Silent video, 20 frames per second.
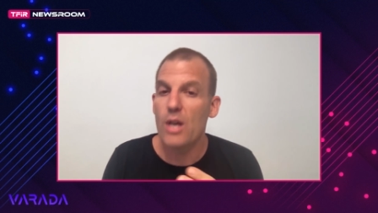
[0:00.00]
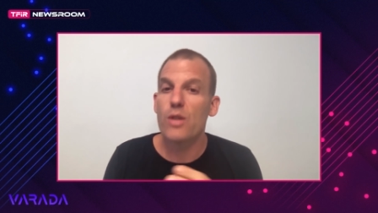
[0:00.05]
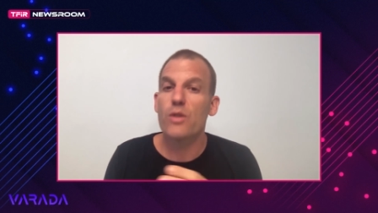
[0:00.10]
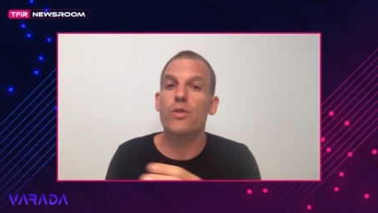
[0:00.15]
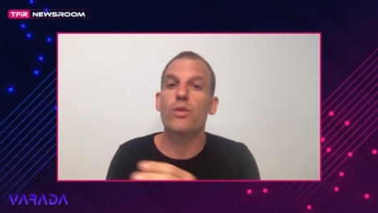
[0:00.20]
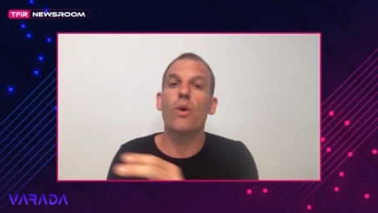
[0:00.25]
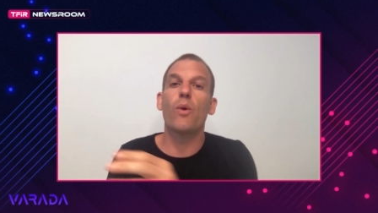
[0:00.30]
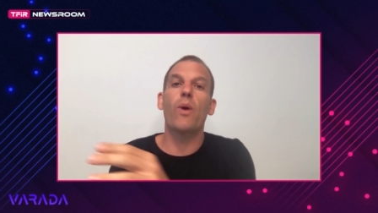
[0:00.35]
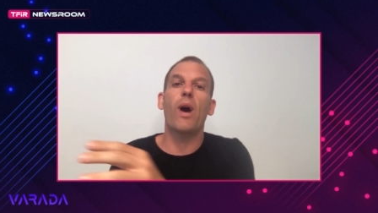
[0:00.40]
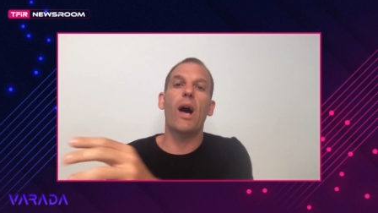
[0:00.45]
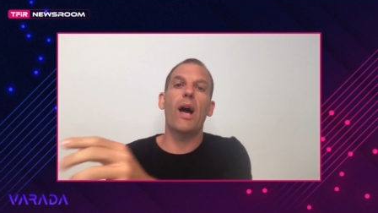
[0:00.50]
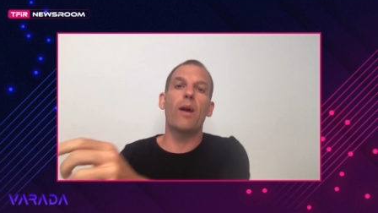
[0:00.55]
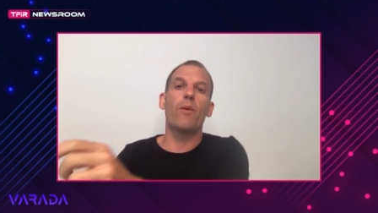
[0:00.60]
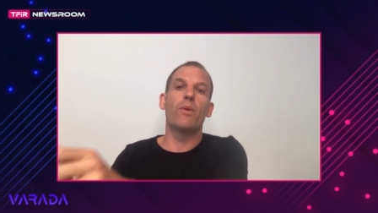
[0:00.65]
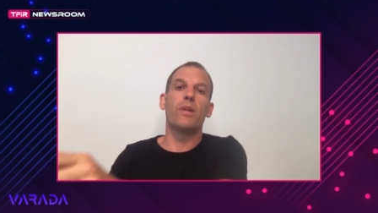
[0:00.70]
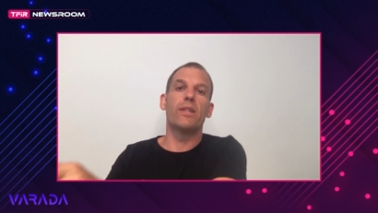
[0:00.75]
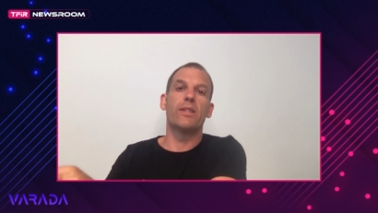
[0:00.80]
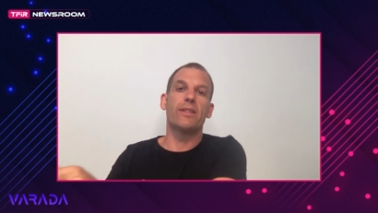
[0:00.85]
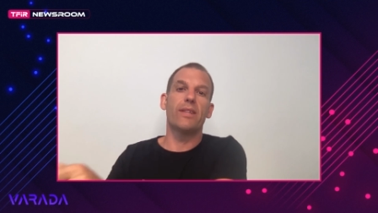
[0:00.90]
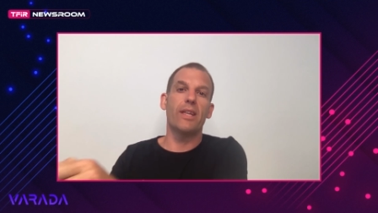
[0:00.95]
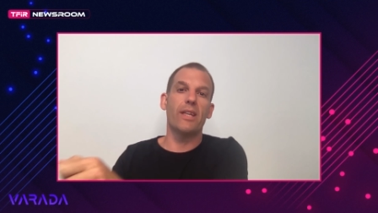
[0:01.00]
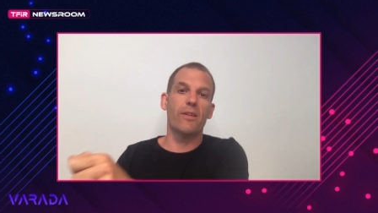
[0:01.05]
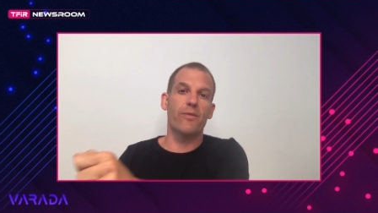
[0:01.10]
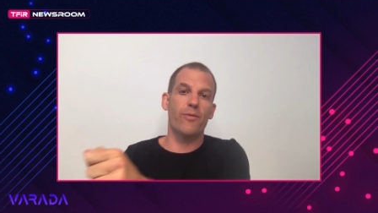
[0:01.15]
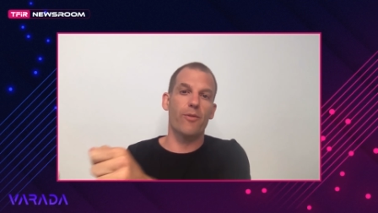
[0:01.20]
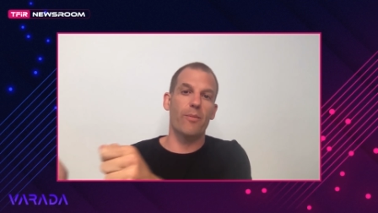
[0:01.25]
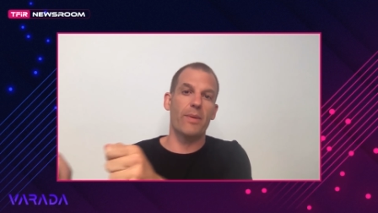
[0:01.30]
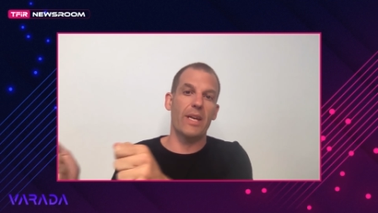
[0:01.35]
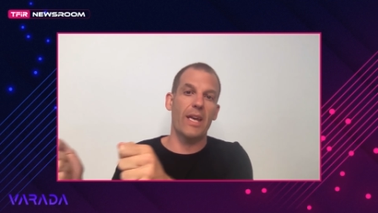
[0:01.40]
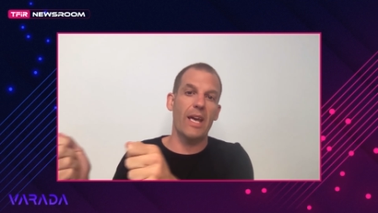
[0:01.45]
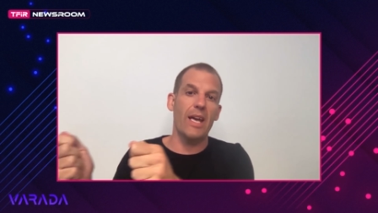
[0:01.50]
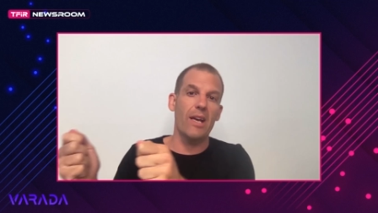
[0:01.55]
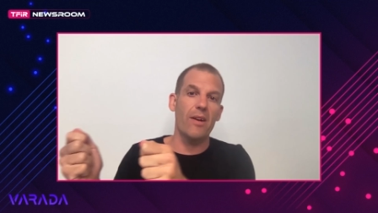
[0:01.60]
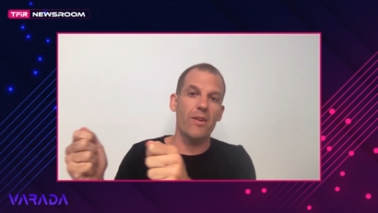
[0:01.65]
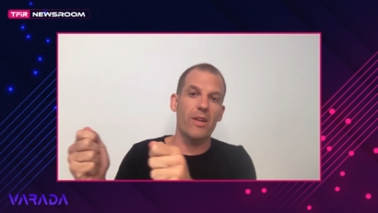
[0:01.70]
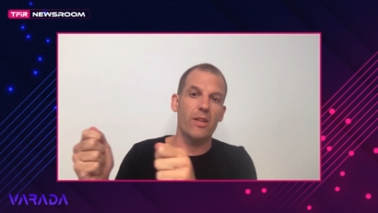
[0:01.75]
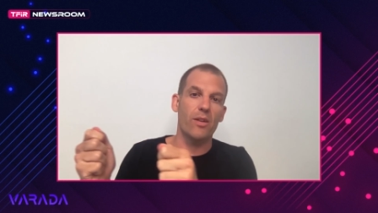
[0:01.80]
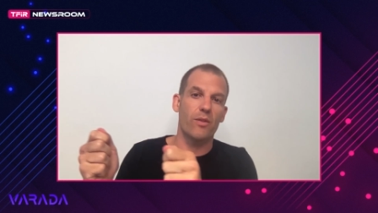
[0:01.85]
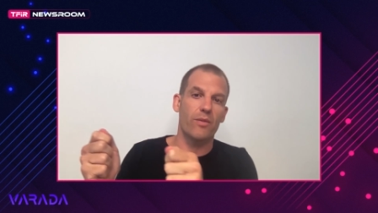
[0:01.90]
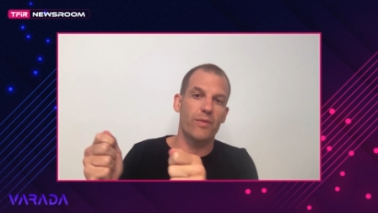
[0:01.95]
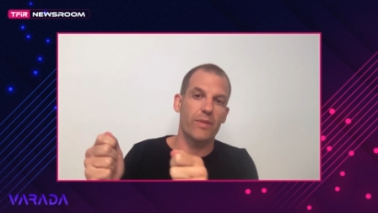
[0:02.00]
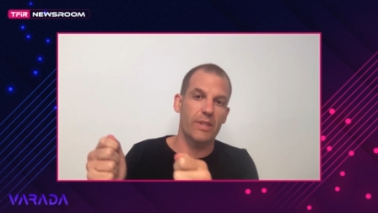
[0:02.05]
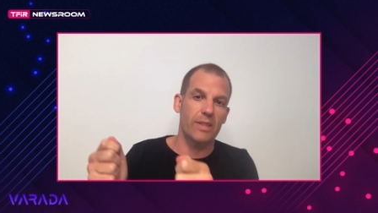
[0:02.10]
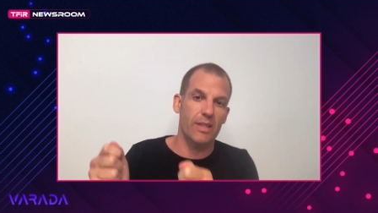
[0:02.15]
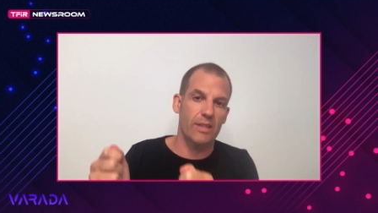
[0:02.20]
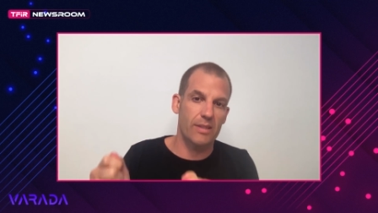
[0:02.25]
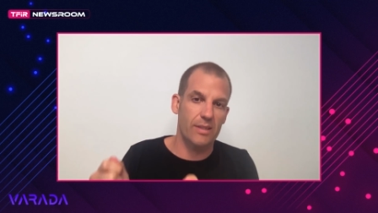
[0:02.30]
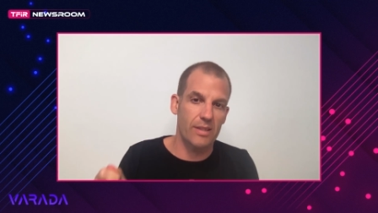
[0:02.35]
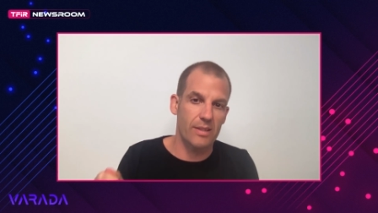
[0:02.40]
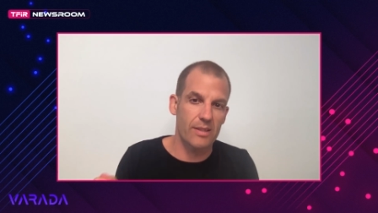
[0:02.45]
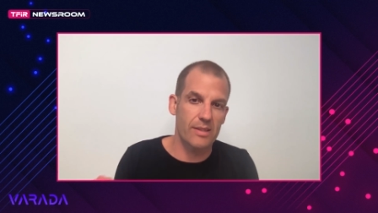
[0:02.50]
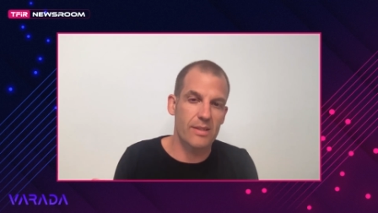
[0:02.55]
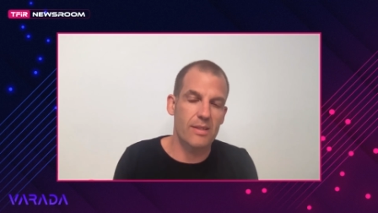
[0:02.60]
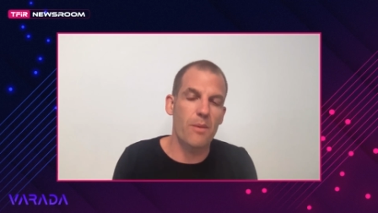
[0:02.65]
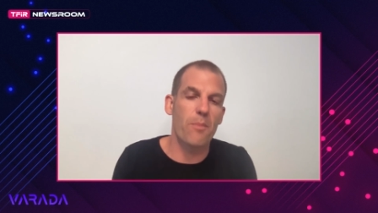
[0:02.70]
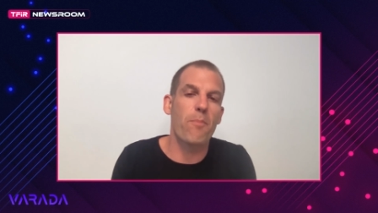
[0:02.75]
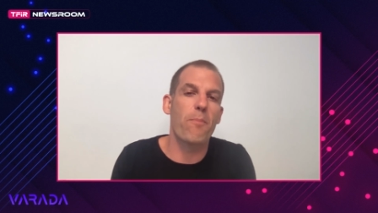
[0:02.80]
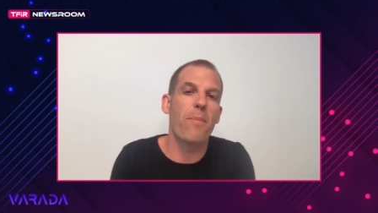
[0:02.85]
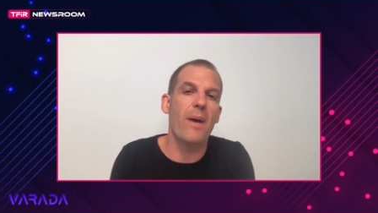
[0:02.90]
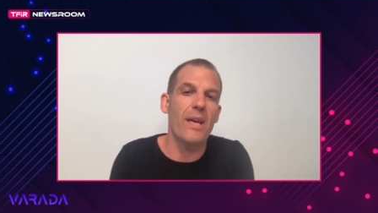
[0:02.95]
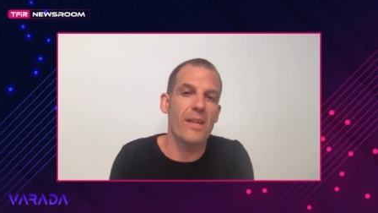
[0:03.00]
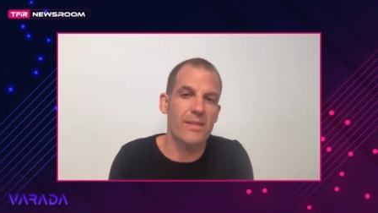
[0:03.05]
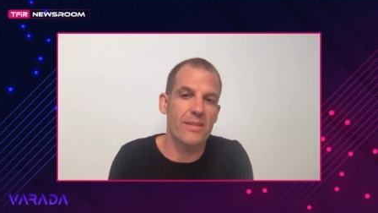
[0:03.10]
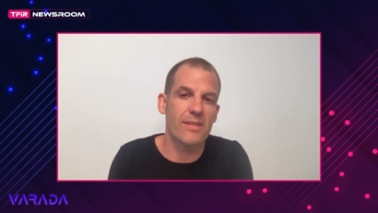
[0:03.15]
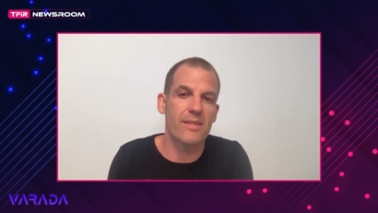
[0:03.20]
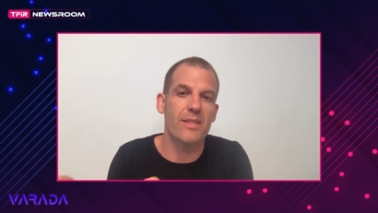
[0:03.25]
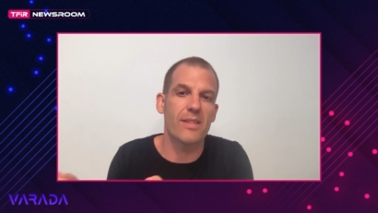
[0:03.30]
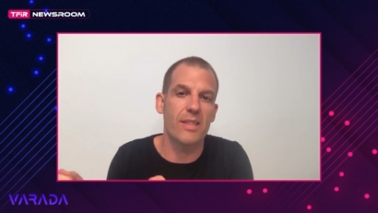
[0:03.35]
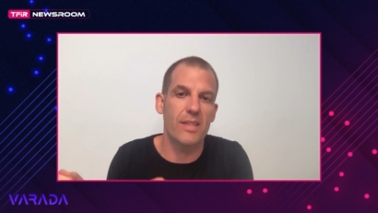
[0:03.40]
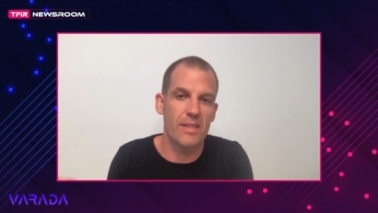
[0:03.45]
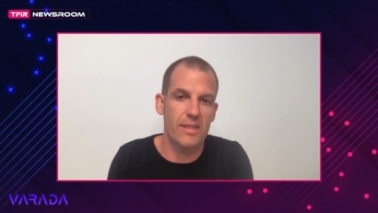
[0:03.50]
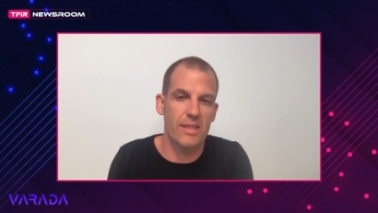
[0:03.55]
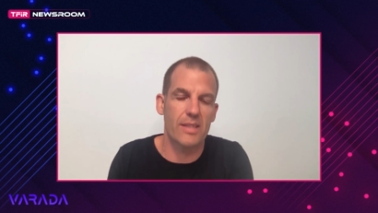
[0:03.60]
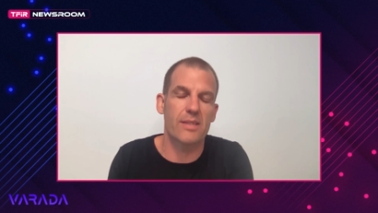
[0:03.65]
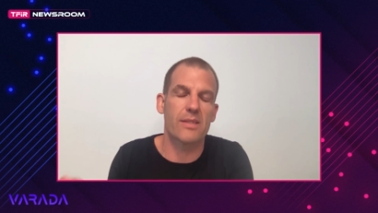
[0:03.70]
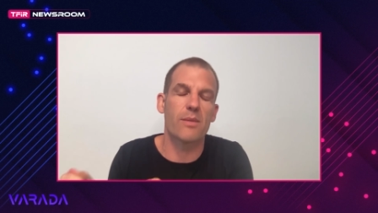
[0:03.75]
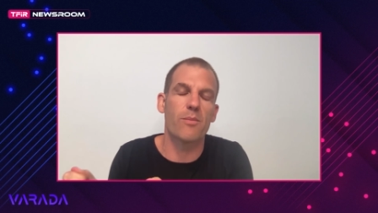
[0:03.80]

So I will take from an array of indexes the best index,